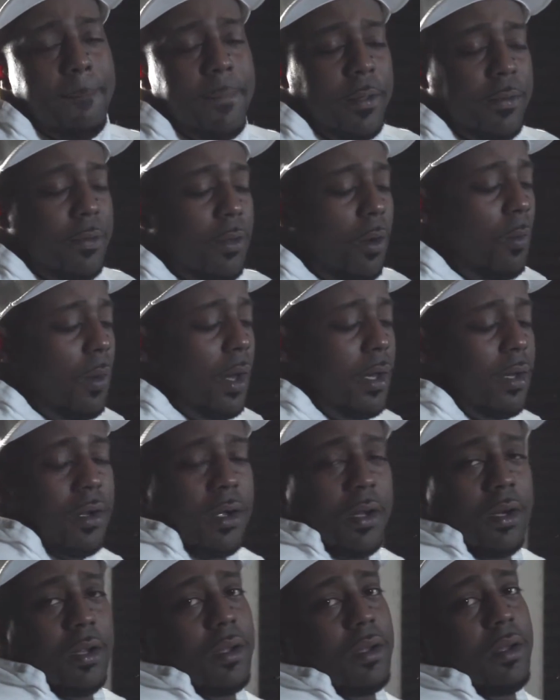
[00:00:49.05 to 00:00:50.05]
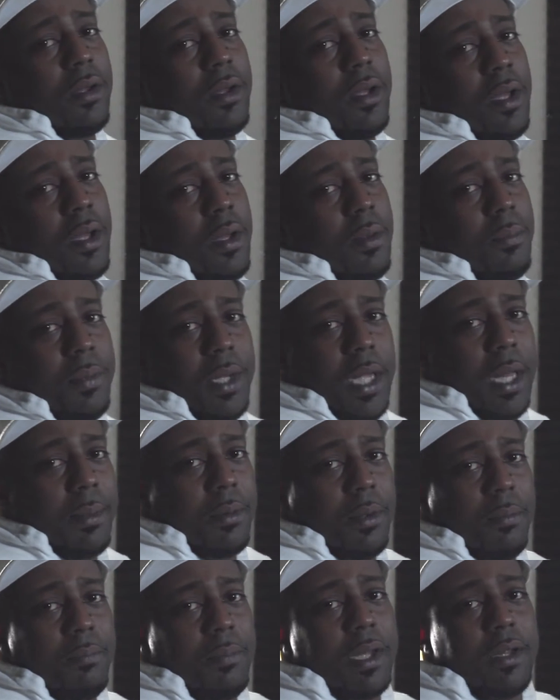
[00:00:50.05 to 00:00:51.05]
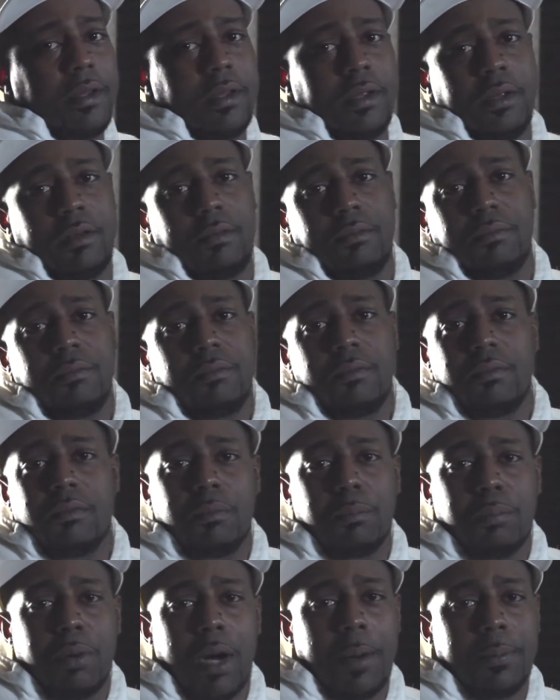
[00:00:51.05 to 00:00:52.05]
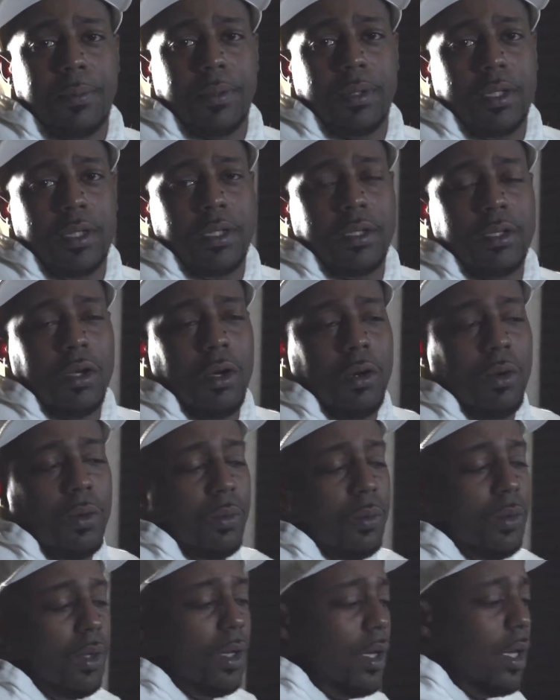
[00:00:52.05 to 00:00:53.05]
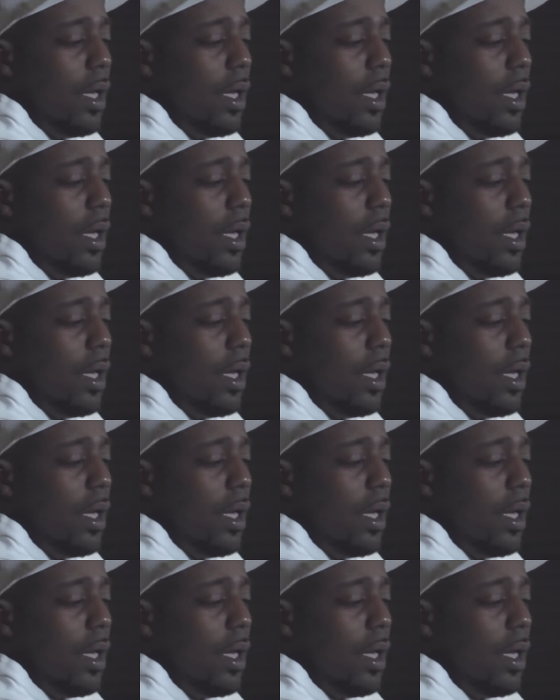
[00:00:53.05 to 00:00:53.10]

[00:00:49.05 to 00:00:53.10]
there's no way you're gonna be able to mix it properly. So